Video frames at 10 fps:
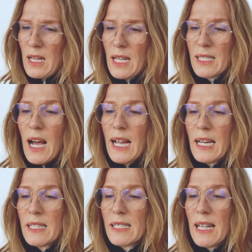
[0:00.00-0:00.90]
His
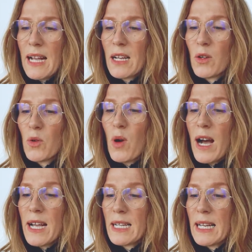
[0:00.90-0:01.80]
eyelids sank
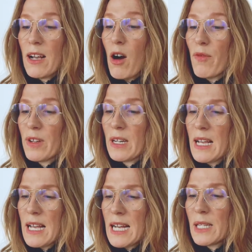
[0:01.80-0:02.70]
quietly often
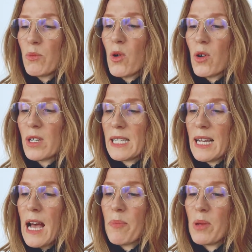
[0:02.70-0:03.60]
as he walked in
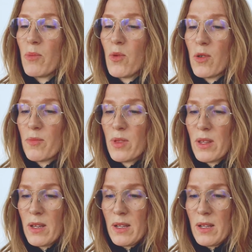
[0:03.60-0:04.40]
happy warmth.